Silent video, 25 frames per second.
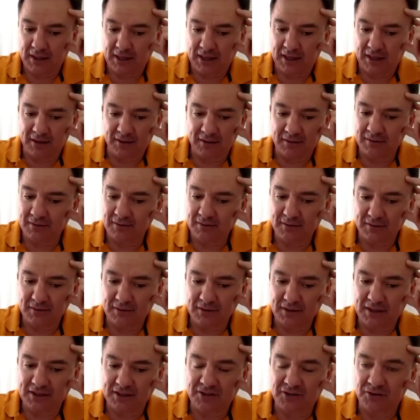And
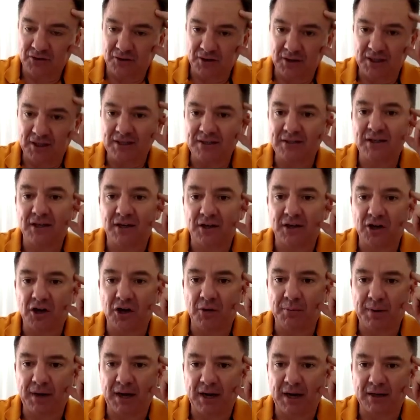it's not easy to
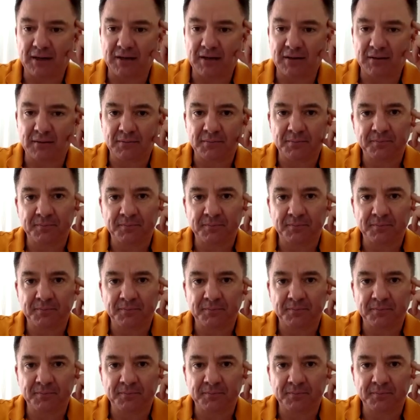go back